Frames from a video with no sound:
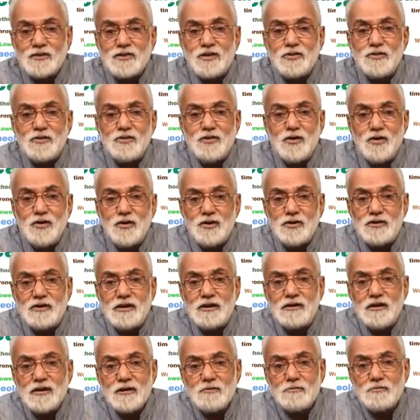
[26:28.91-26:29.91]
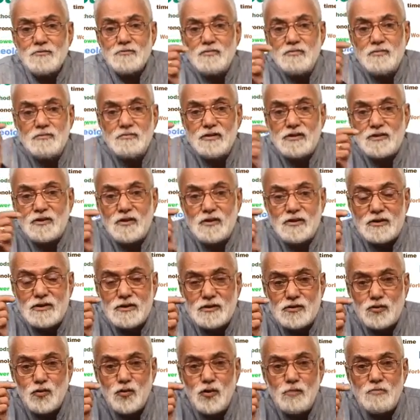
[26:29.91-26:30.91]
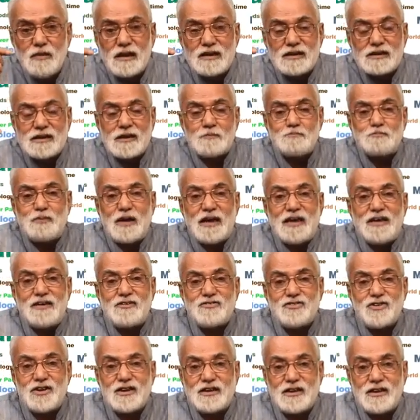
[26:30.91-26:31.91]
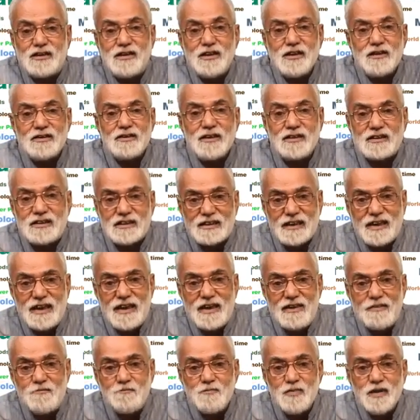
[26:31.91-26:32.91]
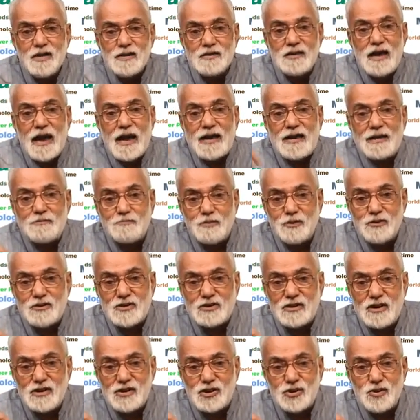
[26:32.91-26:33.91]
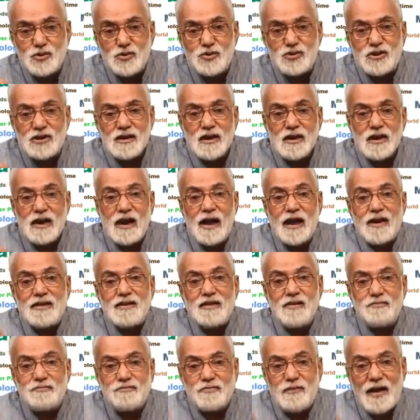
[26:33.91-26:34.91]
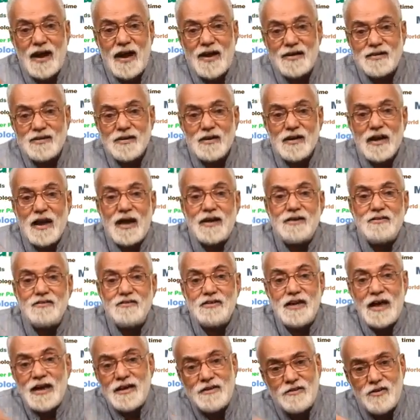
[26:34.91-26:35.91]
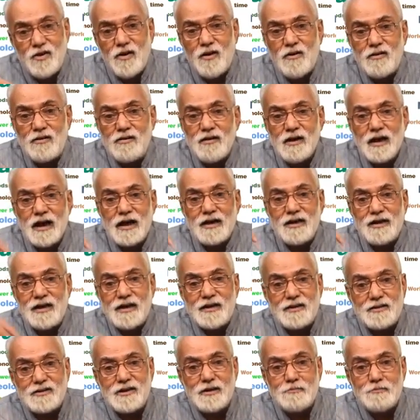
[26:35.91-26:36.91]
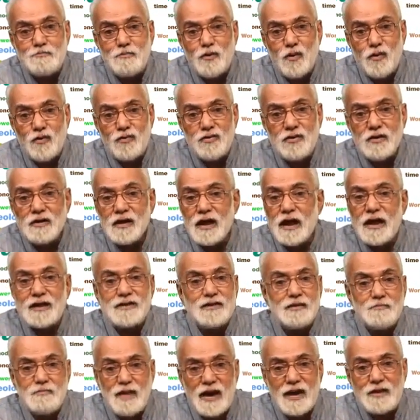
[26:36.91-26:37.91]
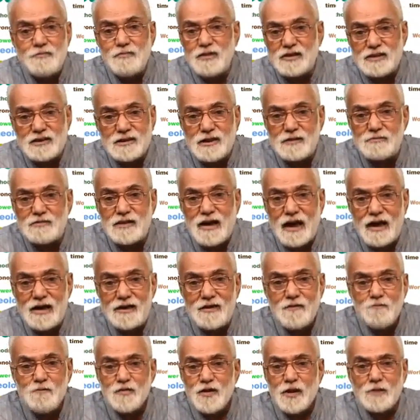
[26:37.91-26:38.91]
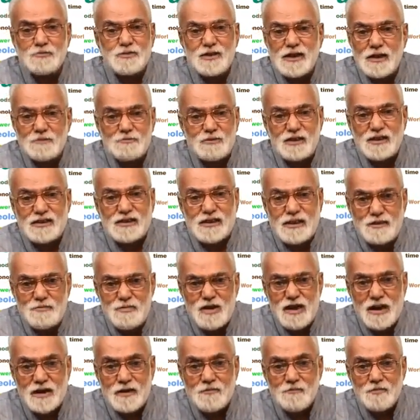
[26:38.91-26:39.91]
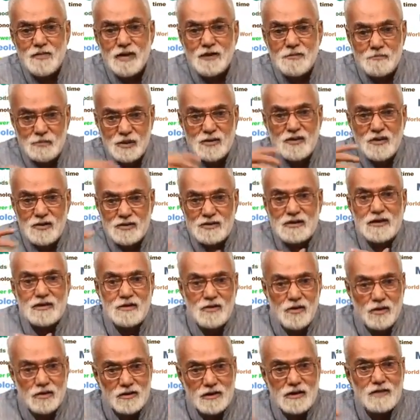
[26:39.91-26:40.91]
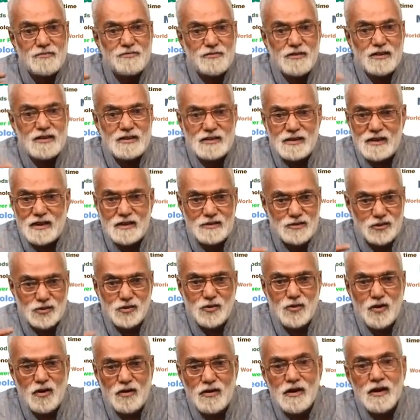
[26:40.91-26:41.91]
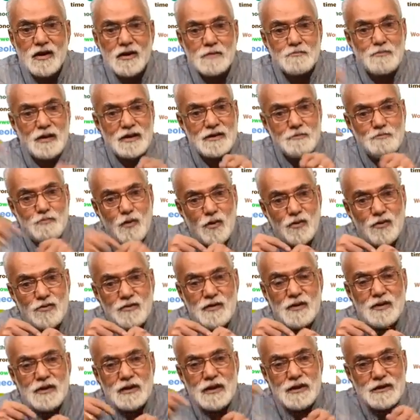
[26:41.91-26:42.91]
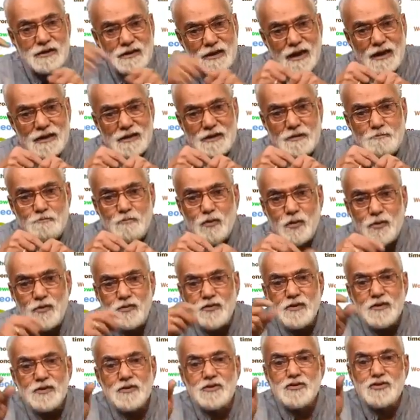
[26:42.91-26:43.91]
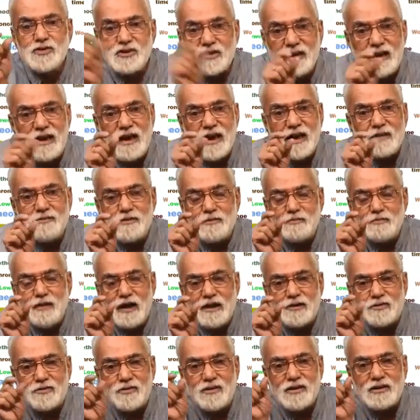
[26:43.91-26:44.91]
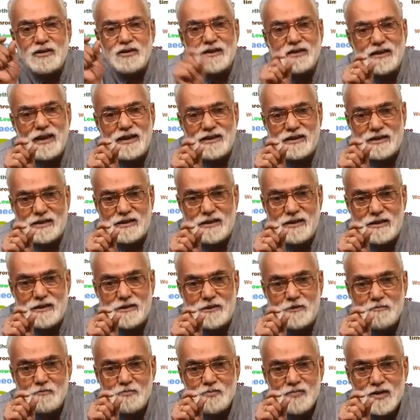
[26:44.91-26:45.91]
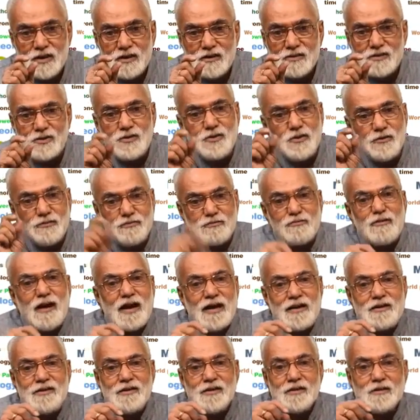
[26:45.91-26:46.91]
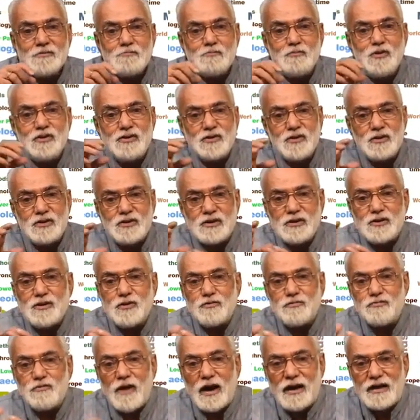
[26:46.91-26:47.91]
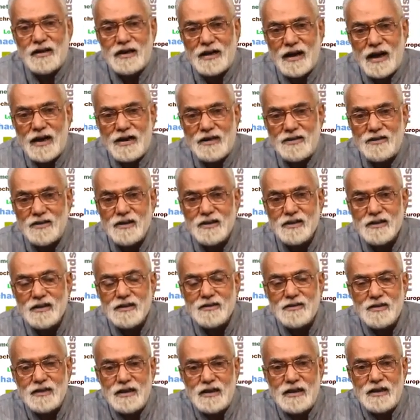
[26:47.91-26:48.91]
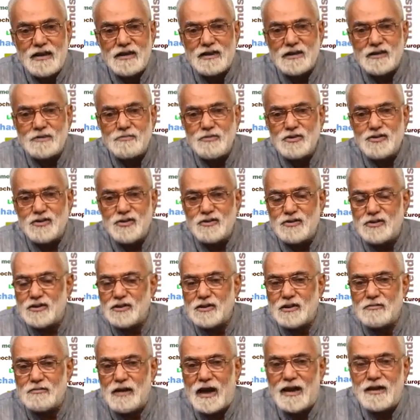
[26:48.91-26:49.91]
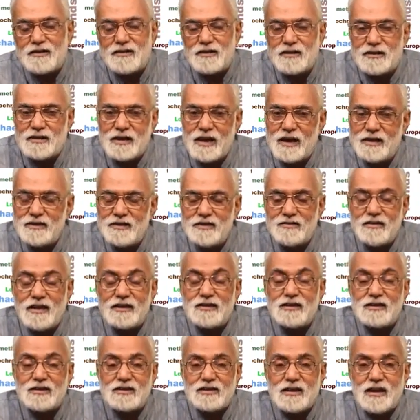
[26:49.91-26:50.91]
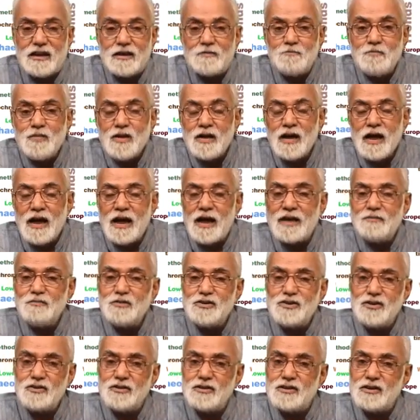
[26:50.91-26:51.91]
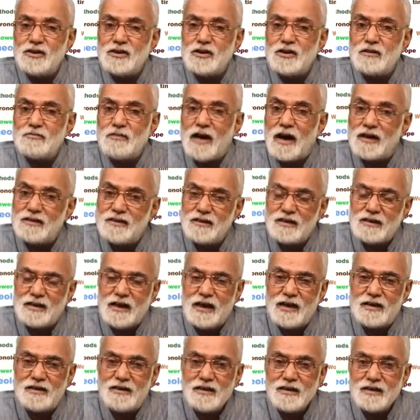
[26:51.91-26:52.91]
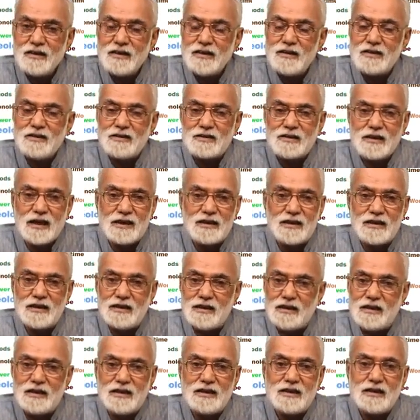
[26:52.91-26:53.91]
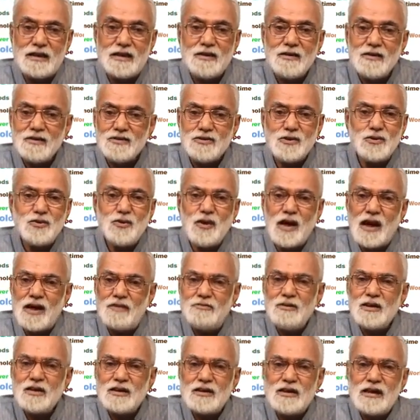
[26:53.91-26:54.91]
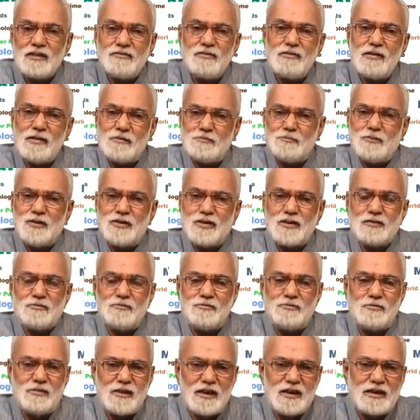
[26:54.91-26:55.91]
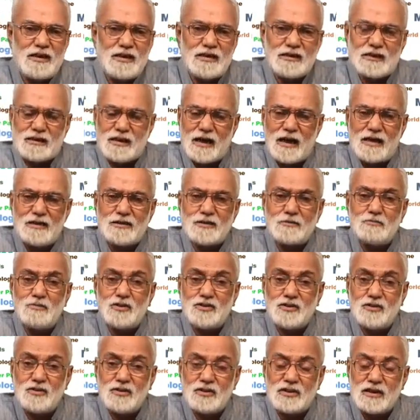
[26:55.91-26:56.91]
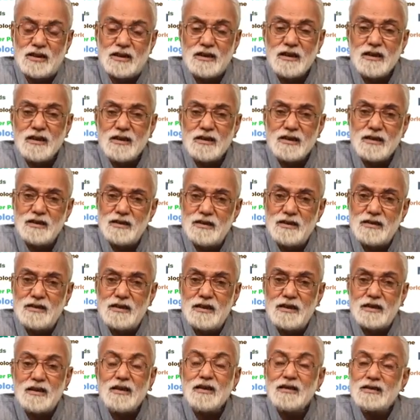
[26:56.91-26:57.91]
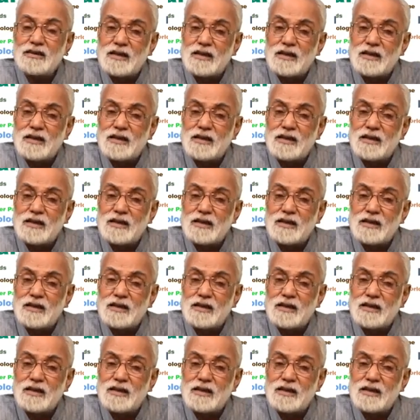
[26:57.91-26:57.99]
So you know the Mesolithic tool must have penetrated the skin, the adipose tissues and the fat, and then gone and hit the bone, and the man must have died of septicemia because it got infected and so on. But the bone, inside the bone, you still have the microlith attached in it. So you find Mesolithic of one kind in the east, Mesolithic of another kind in Rajasthan, and Mesolithic of other kind in southern India. So you have development of various kinds of Mesolithic in India.